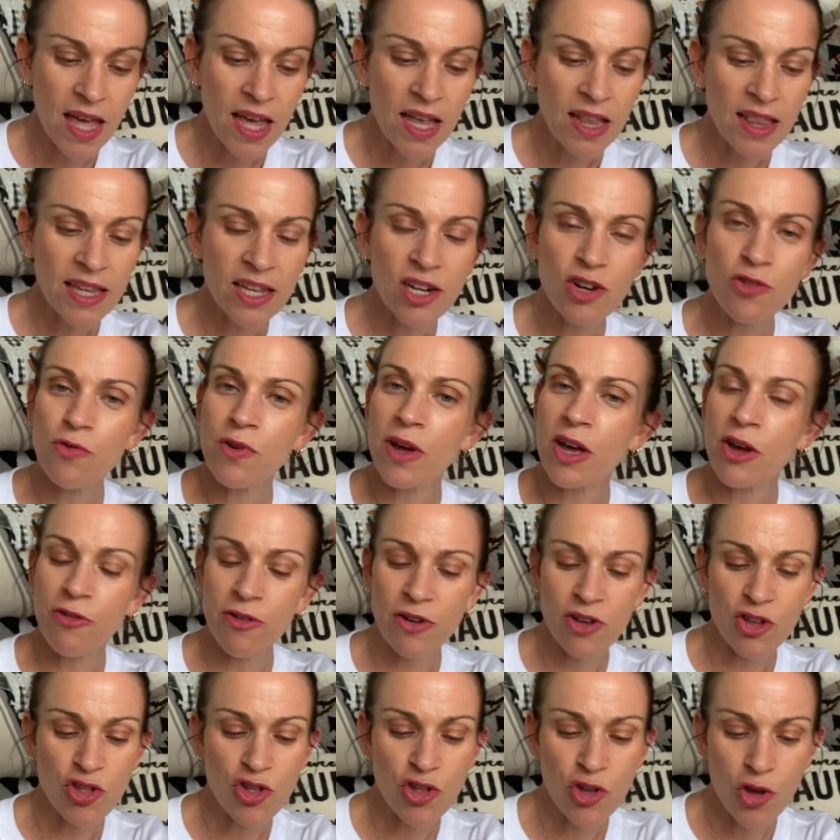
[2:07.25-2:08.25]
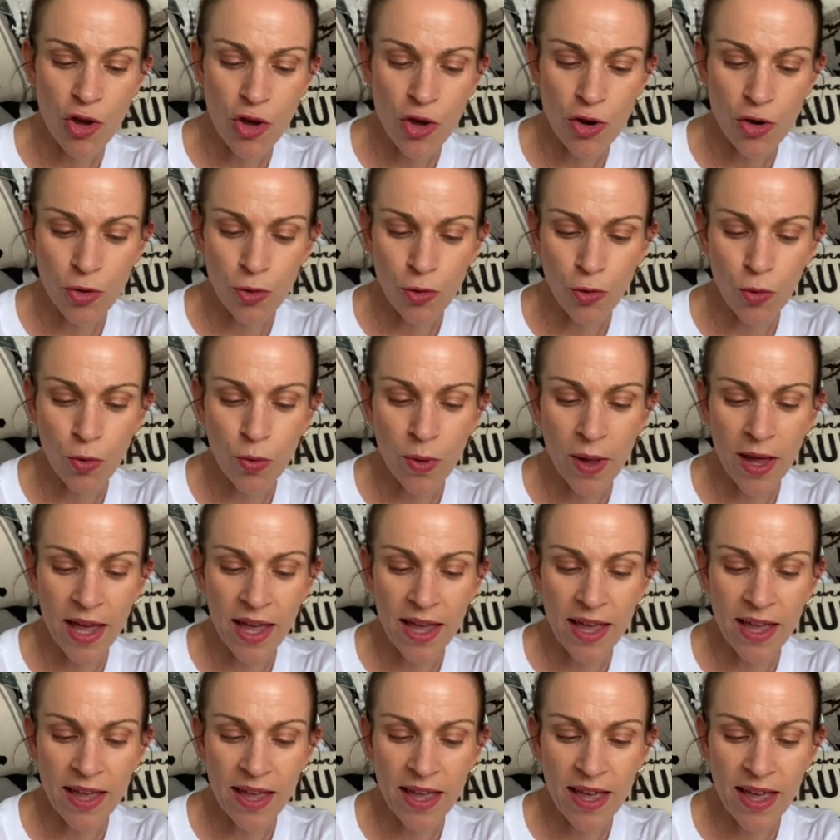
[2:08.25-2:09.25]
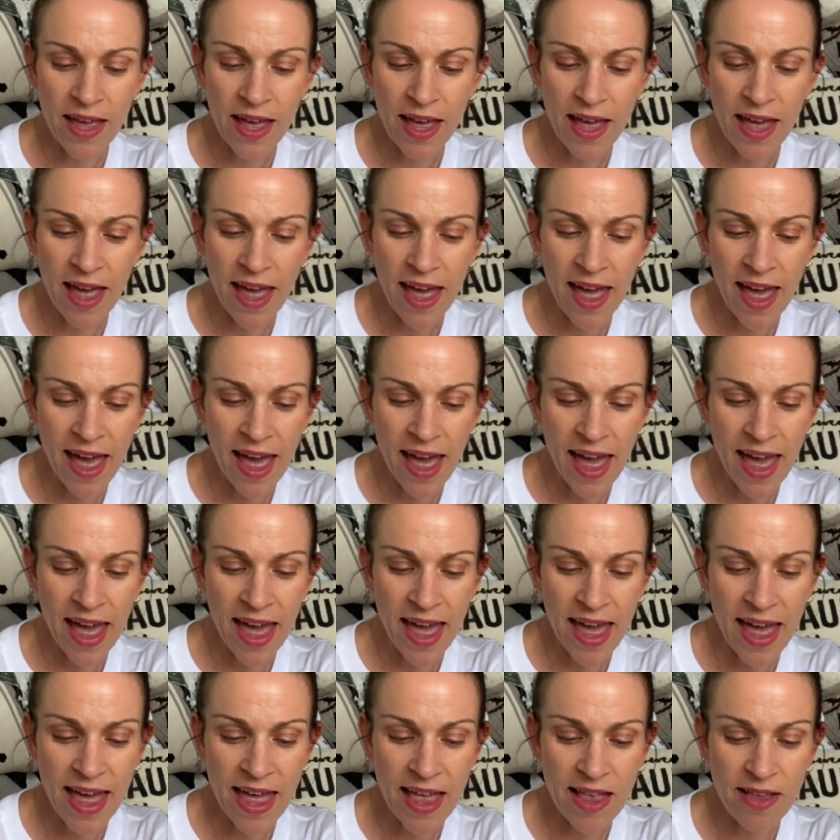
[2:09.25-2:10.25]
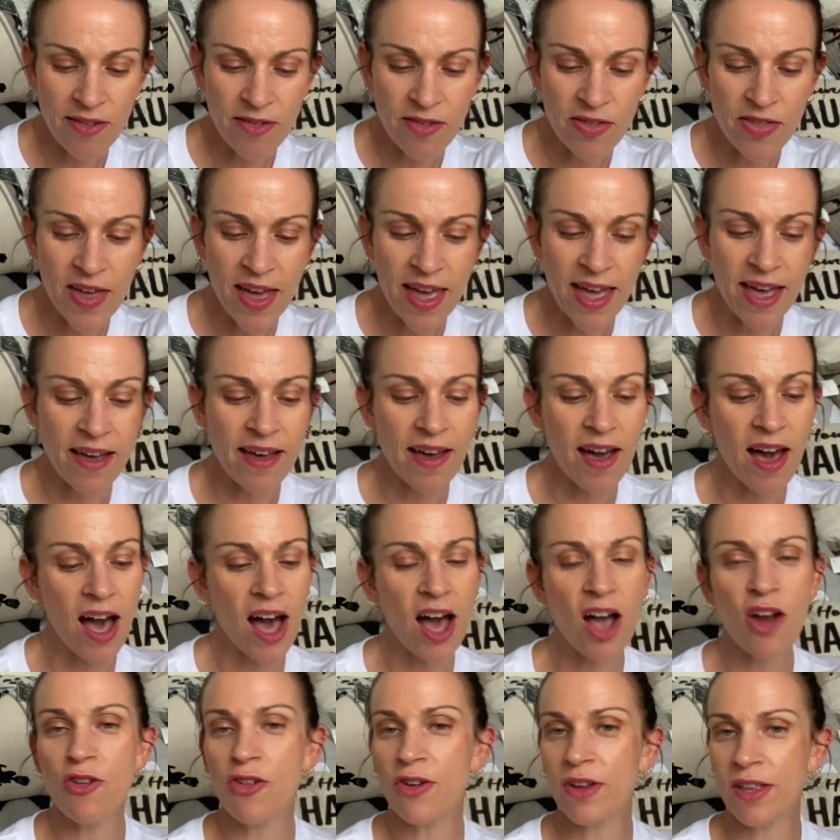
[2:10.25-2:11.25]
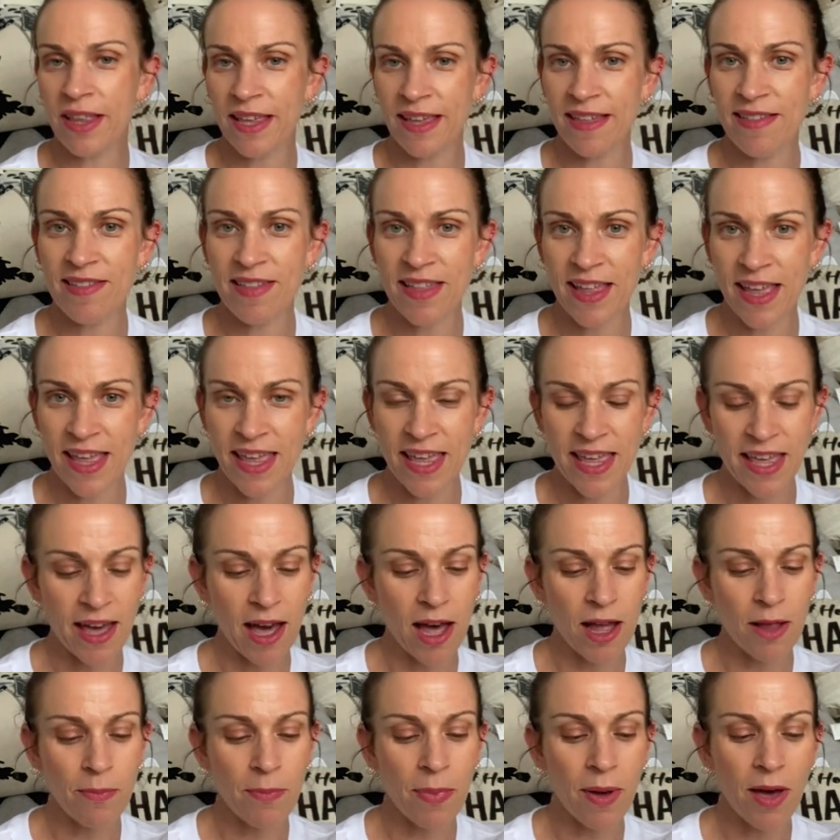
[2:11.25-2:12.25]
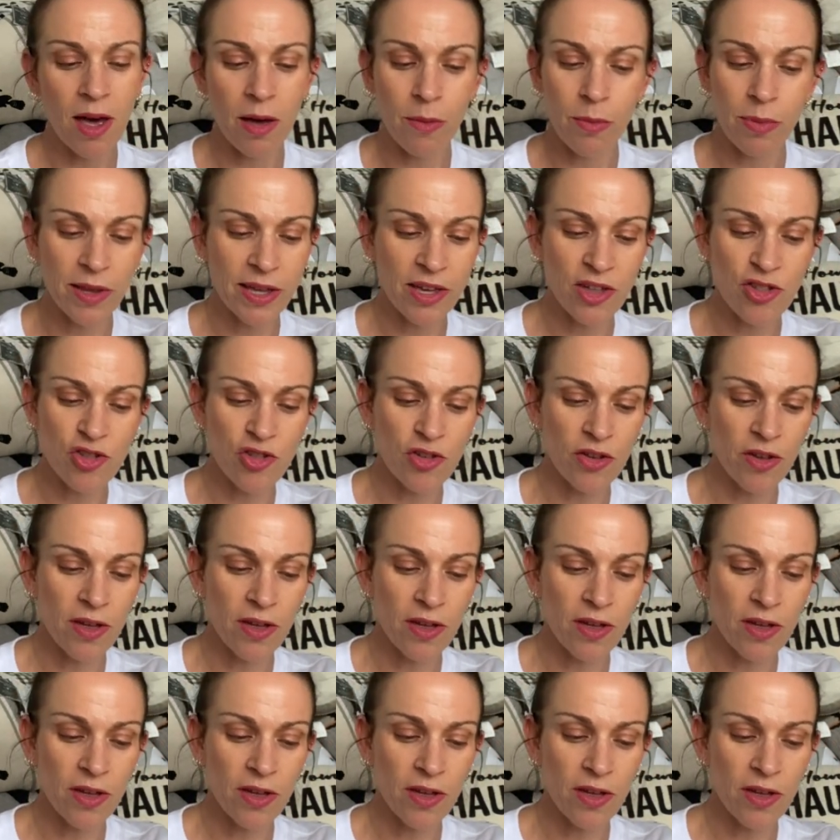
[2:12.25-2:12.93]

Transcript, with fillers: literary journal and they are currently seeking unpublished